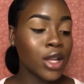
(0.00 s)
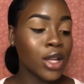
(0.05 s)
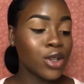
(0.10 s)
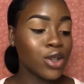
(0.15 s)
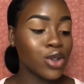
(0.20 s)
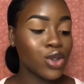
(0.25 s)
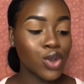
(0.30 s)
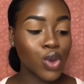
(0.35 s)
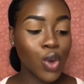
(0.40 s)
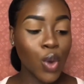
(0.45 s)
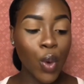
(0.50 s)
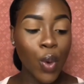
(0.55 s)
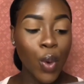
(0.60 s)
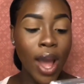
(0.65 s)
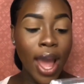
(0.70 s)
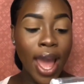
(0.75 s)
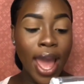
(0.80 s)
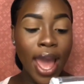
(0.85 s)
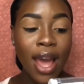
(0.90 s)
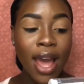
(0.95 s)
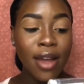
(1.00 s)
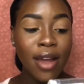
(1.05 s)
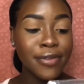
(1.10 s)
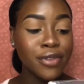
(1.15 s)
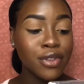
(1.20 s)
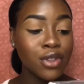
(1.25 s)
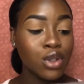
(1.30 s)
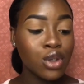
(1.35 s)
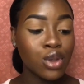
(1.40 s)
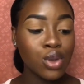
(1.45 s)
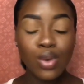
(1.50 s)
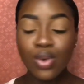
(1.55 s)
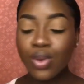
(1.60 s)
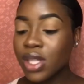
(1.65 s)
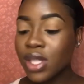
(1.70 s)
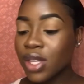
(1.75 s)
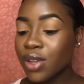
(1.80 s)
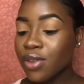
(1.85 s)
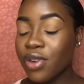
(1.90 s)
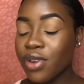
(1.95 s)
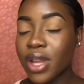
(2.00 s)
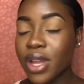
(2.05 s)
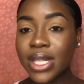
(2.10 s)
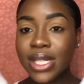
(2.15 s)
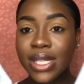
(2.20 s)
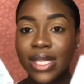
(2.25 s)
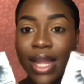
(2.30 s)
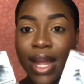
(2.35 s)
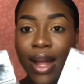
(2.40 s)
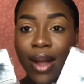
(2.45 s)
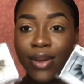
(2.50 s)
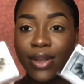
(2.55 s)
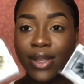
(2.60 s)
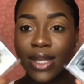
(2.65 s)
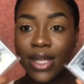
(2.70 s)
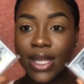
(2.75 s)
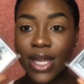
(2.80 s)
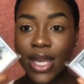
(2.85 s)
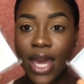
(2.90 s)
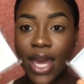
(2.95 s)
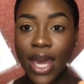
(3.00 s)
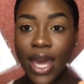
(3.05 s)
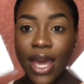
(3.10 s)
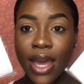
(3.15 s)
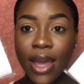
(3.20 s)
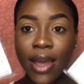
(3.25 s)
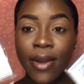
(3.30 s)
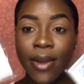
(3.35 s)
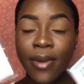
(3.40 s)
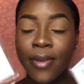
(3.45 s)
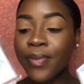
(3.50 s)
So I have two different styles here.